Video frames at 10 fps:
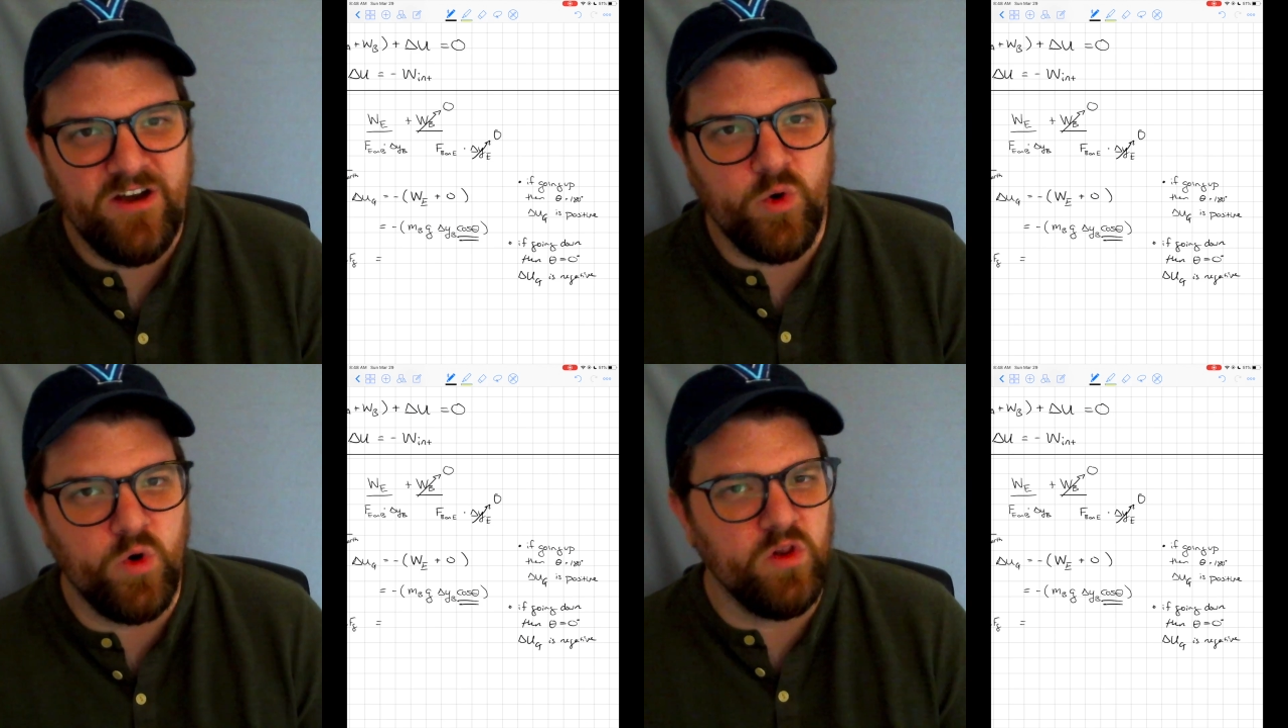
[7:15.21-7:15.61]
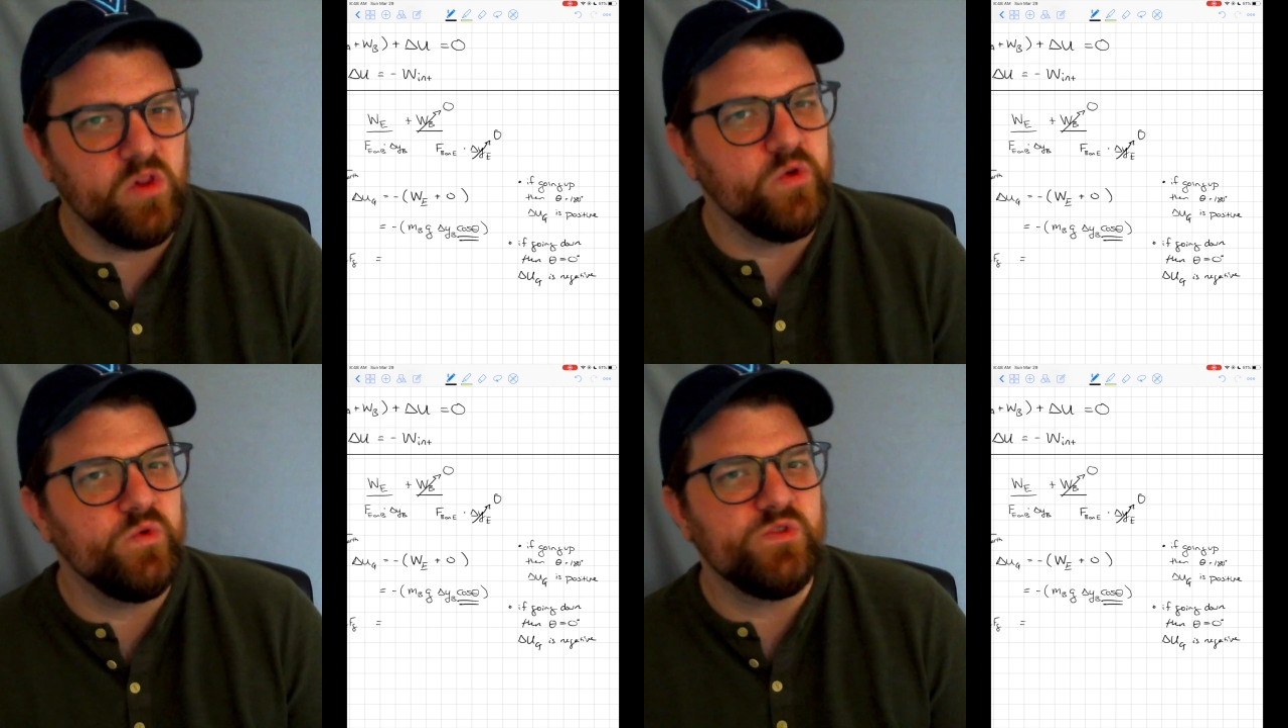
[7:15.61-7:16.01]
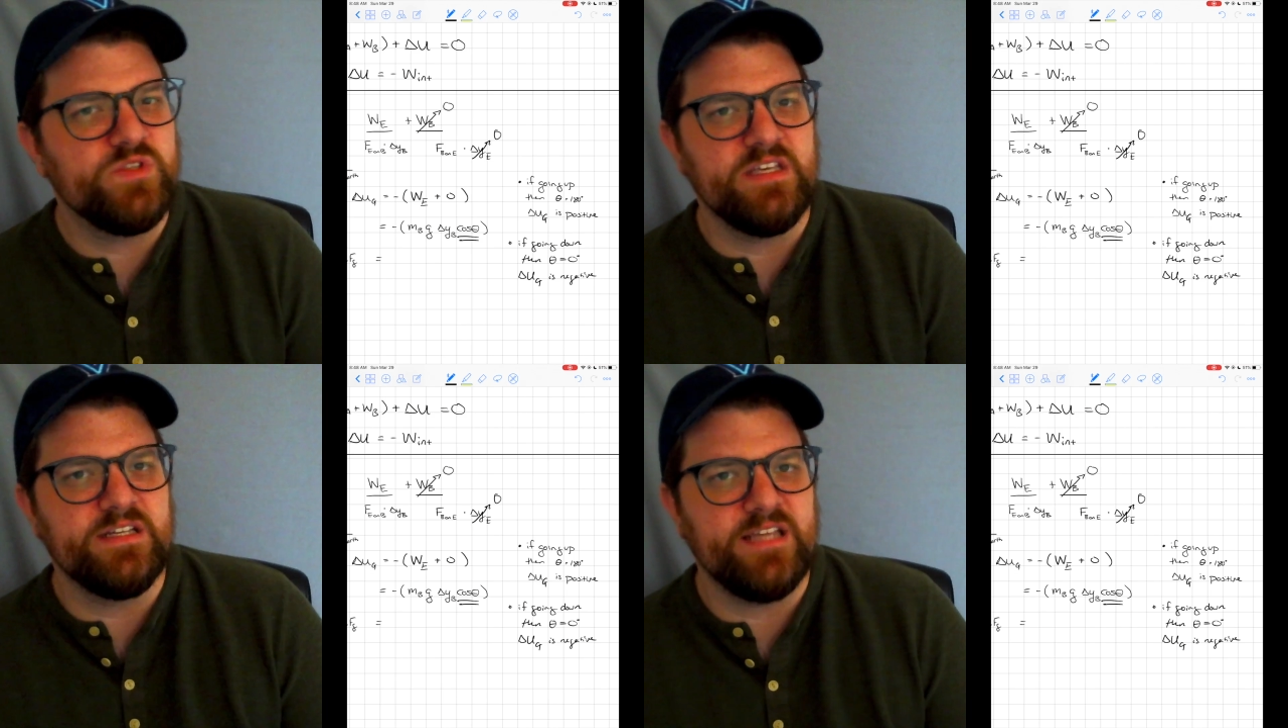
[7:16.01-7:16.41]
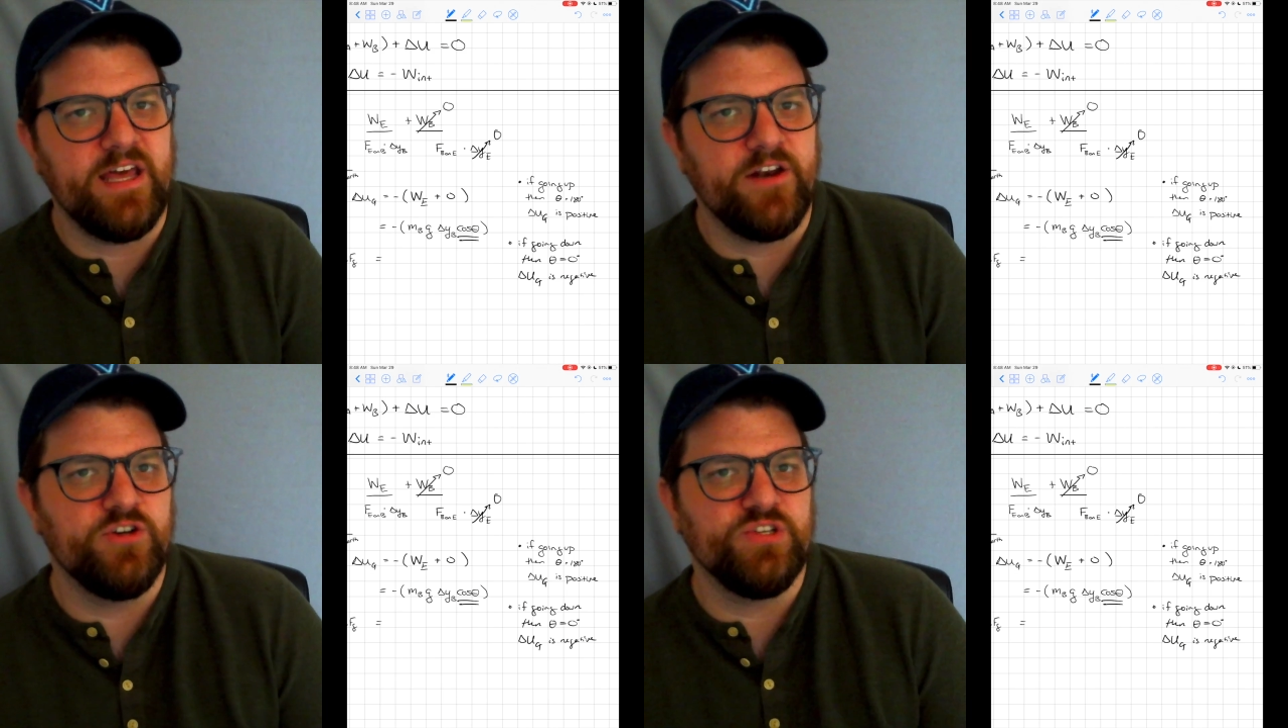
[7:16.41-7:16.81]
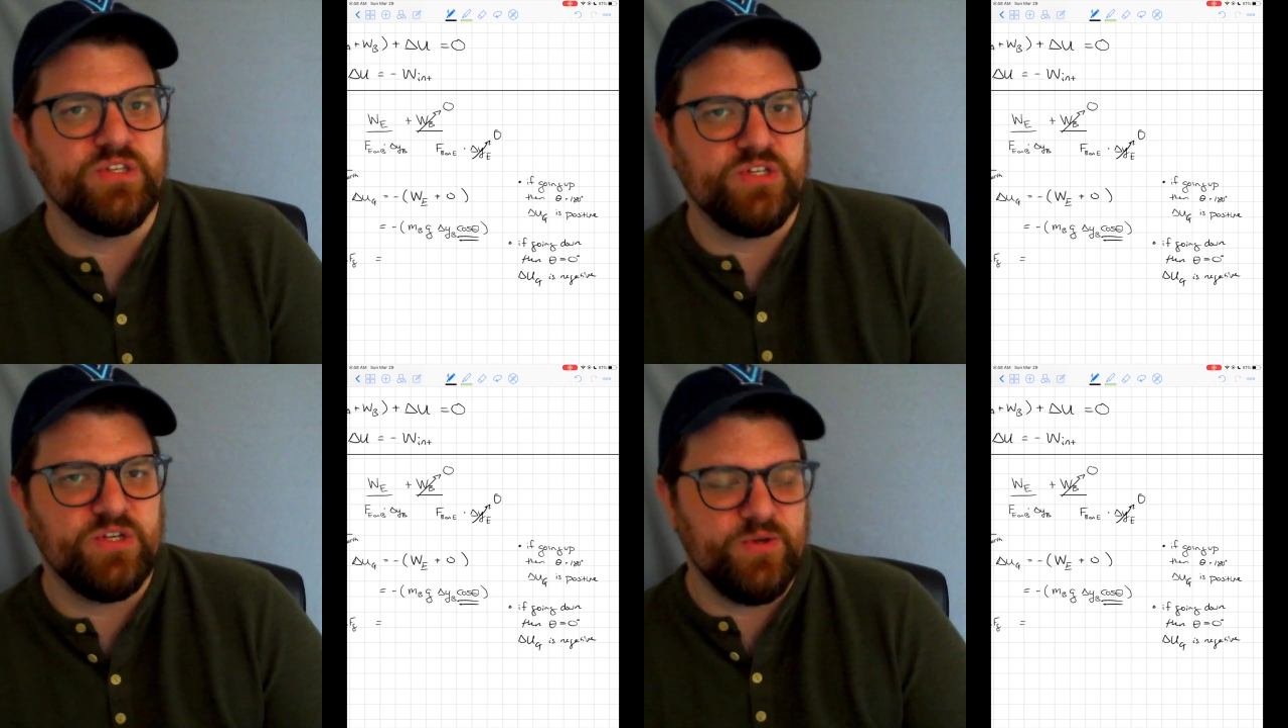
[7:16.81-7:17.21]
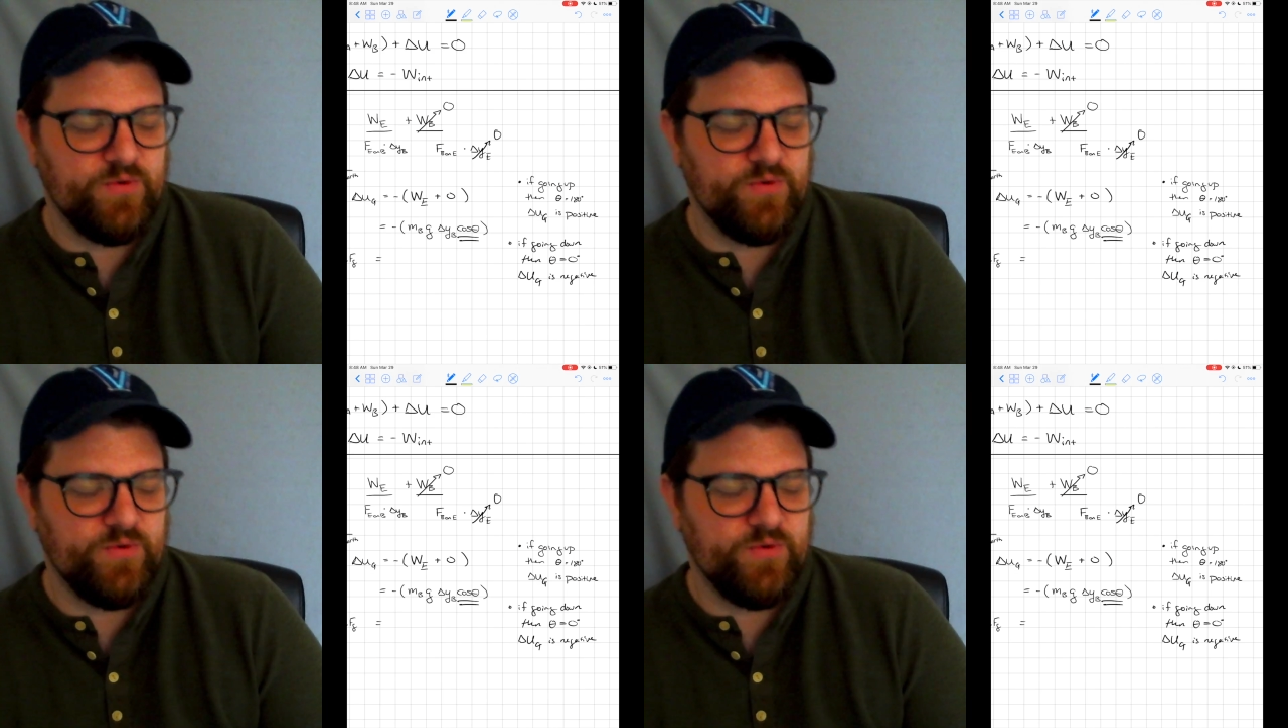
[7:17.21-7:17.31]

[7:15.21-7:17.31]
or lose this energy to?